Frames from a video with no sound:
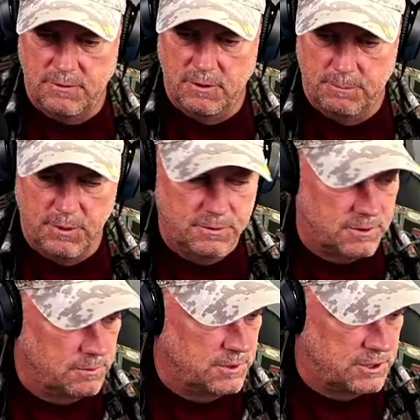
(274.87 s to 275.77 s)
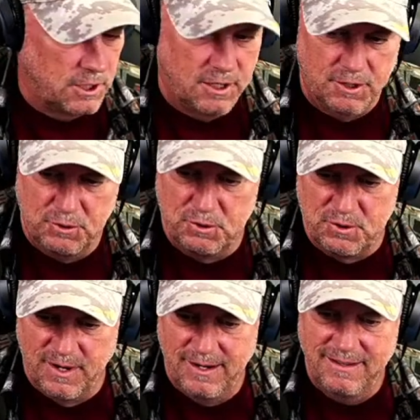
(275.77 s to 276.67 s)
and abuse that we saw in
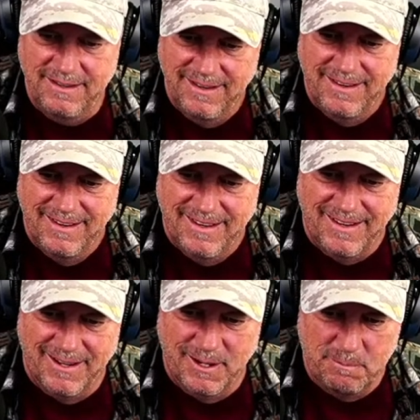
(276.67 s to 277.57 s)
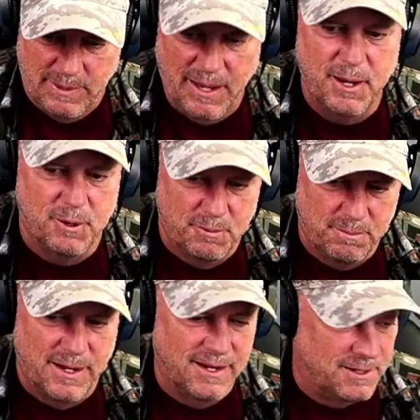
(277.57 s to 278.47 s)
Ukraine pale
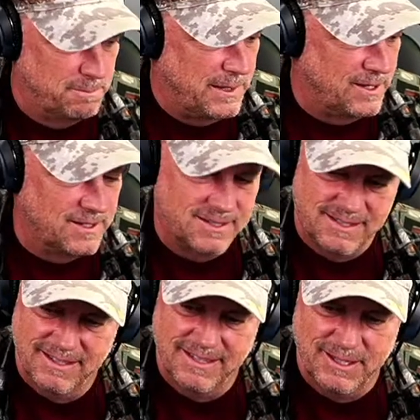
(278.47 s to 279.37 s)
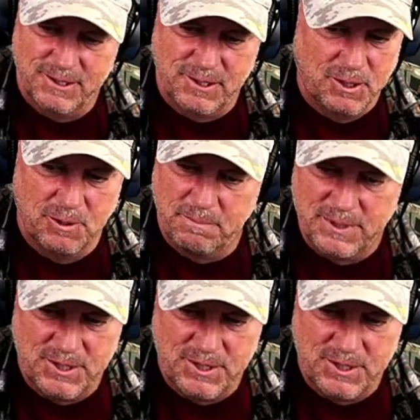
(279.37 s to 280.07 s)
by comparison. There's your hope and